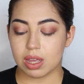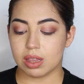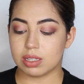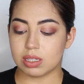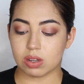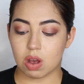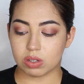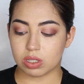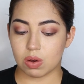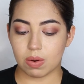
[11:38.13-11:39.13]
This is
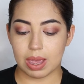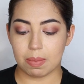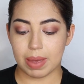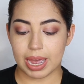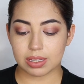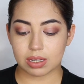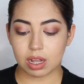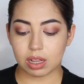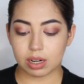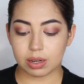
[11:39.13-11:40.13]
also a matte
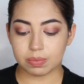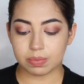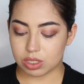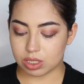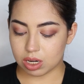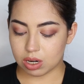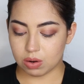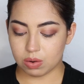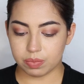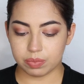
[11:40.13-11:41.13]
color,
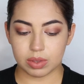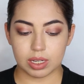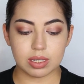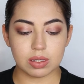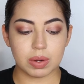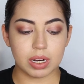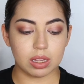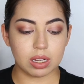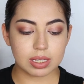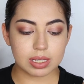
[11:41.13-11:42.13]
so this is what it
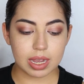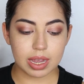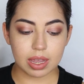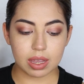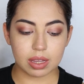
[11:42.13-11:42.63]
looks like.